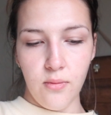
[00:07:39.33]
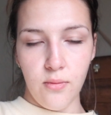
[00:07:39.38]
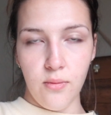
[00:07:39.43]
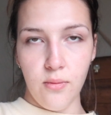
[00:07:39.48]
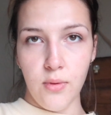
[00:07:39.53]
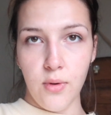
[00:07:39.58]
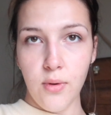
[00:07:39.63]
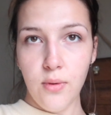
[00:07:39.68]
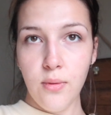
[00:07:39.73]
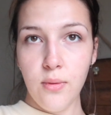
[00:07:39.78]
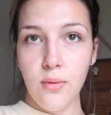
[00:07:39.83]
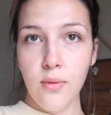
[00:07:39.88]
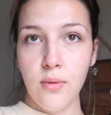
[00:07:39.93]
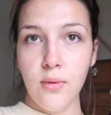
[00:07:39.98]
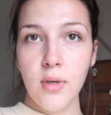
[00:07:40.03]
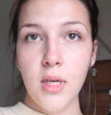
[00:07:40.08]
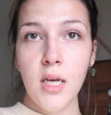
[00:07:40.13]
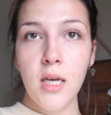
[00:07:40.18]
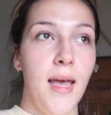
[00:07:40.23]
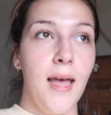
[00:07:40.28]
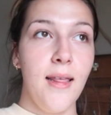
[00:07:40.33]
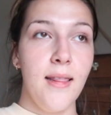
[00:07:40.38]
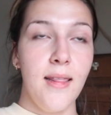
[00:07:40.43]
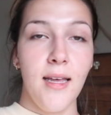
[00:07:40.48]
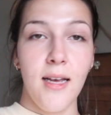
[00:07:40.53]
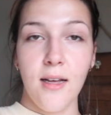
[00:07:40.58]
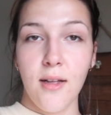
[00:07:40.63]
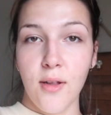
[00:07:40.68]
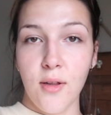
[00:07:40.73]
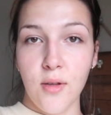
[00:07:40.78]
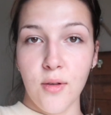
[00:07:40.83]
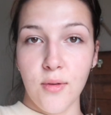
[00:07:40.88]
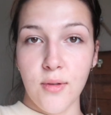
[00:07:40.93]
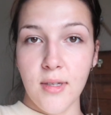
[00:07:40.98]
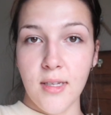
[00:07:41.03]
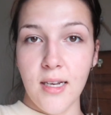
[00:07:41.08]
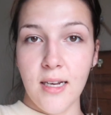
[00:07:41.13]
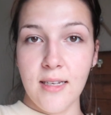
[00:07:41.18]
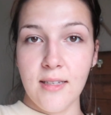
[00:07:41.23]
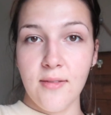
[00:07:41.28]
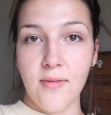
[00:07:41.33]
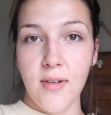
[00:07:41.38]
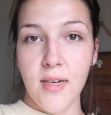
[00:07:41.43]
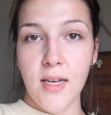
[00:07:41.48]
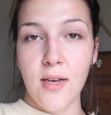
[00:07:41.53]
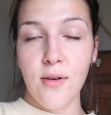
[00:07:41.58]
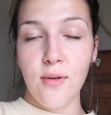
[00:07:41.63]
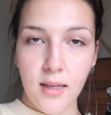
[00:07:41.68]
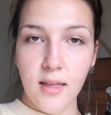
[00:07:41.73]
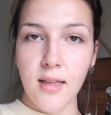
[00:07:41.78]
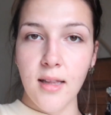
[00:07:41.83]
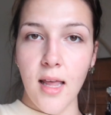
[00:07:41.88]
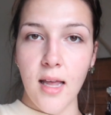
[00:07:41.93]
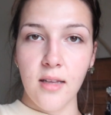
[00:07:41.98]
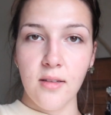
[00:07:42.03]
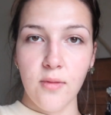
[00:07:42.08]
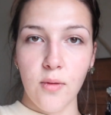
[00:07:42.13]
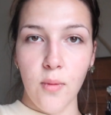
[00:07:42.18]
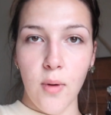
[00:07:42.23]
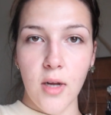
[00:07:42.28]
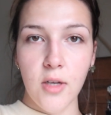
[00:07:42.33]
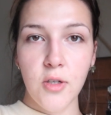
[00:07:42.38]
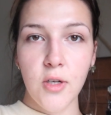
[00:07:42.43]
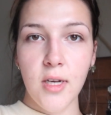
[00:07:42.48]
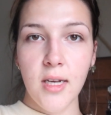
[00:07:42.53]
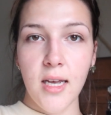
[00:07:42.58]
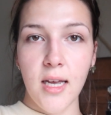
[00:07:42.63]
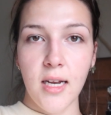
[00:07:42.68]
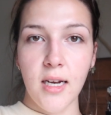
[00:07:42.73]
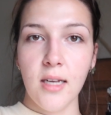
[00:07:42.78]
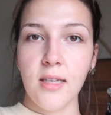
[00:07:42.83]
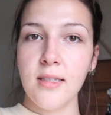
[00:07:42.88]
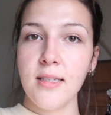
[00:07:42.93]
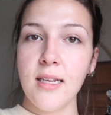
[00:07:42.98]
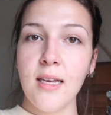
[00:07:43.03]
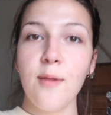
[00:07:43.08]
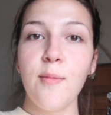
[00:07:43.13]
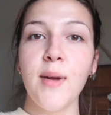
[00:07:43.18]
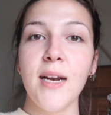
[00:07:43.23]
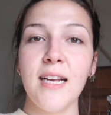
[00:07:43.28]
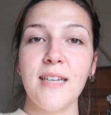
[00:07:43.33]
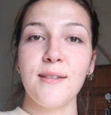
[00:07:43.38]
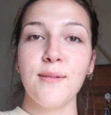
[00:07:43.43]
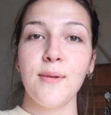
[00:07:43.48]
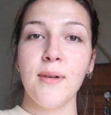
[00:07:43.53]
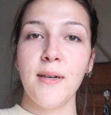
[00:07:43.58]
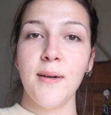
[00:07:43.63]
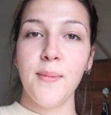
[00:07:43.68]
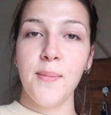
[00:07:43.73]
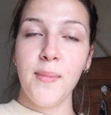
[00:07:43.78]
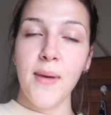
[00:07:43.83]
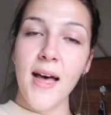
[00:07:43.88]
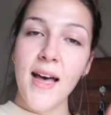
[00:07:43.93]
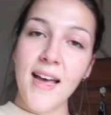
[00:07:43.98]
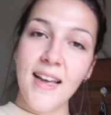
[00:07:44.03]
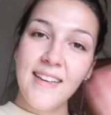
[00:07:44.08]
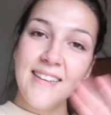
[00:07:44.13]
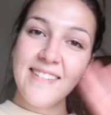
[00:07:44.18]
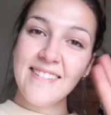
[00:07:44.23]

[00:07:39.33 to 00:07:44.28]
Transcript: Rude. Yeah, that concludes today's video. Thanks for watching, and I'll see you in my next one. Bye!